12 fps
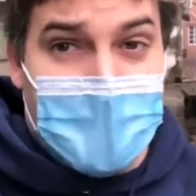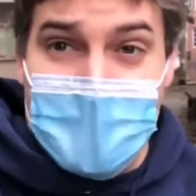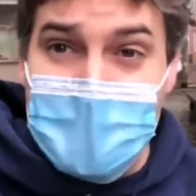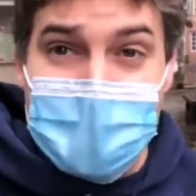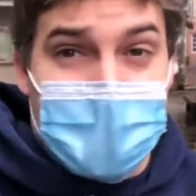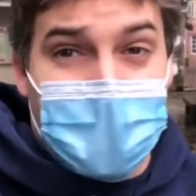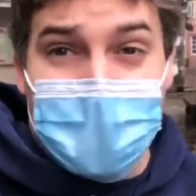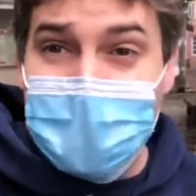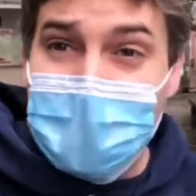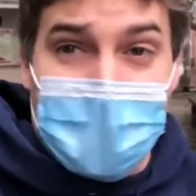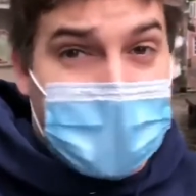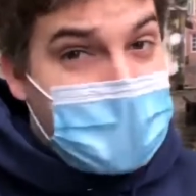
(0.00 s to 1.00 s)
So
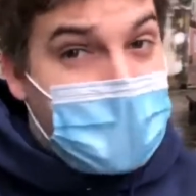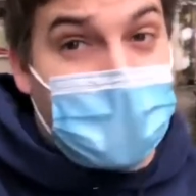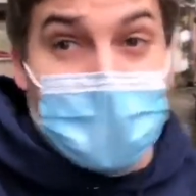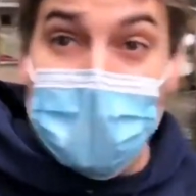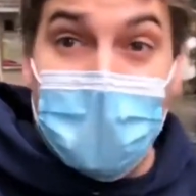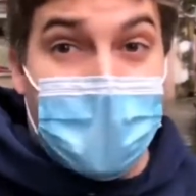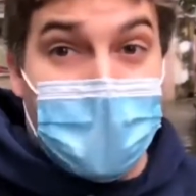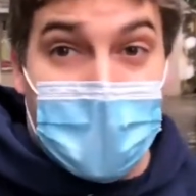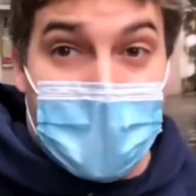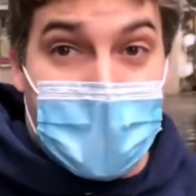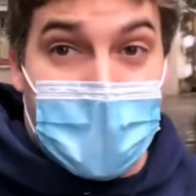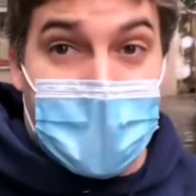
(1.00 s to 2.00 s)
let's go to a wet
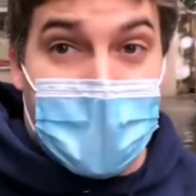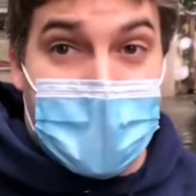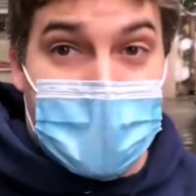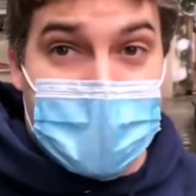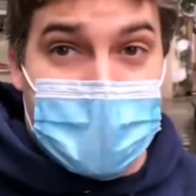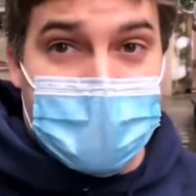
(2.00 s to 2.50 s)
market, I guess.